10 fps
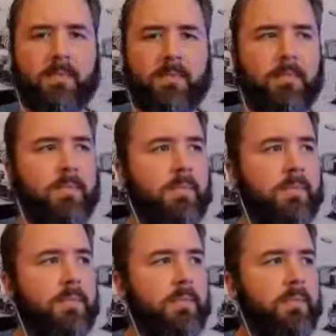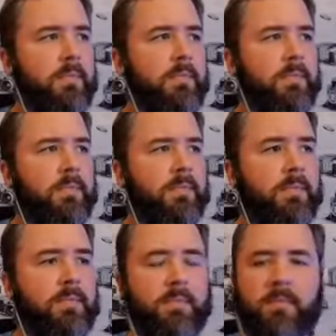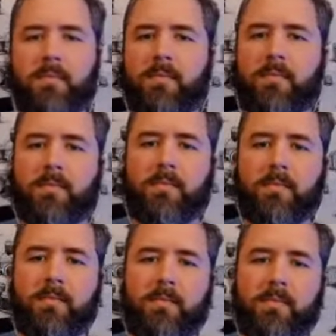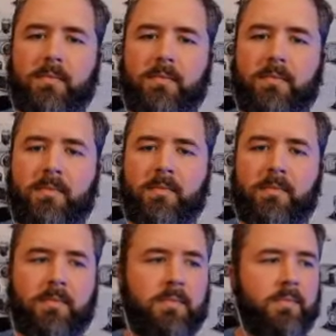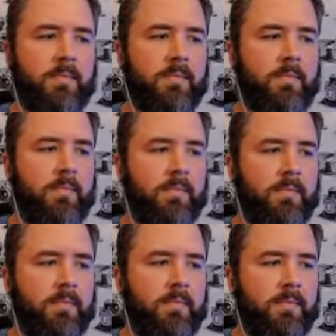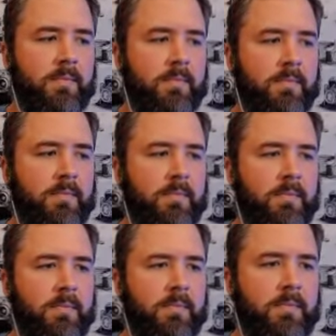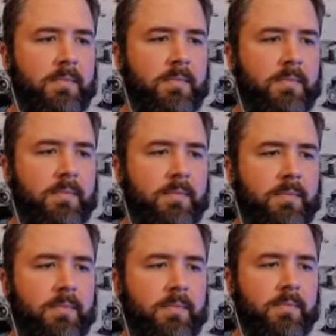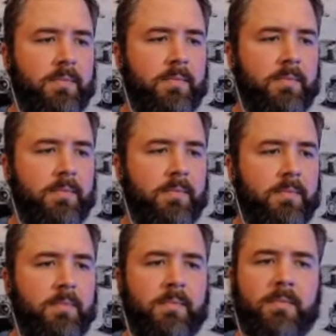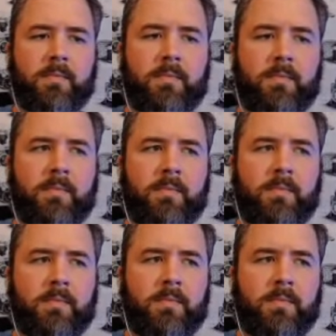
(silent)